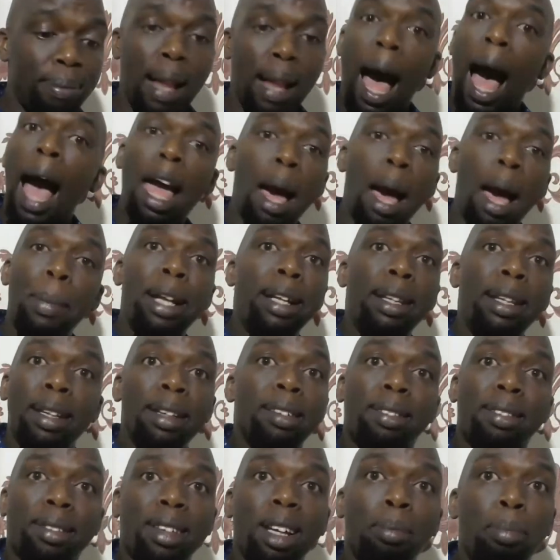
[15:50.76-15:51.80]
I am in
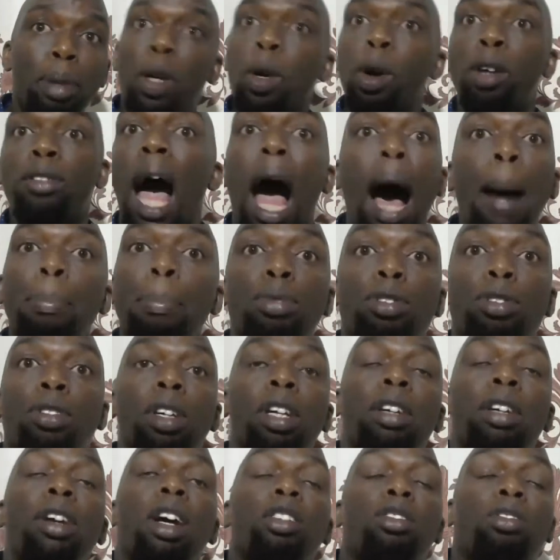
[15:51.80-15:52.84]
this thing because I'm
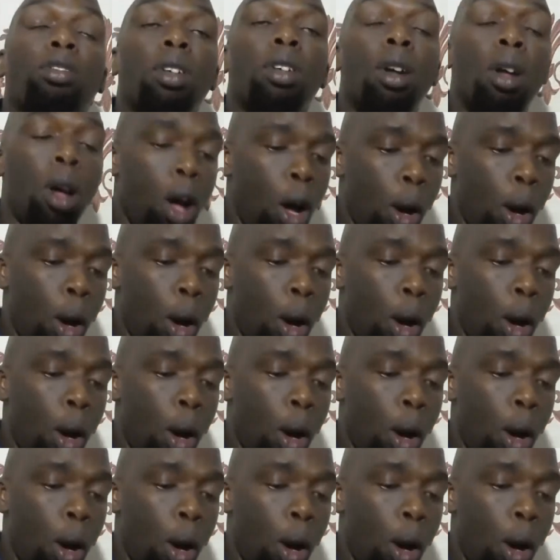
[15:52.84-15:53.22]
serious.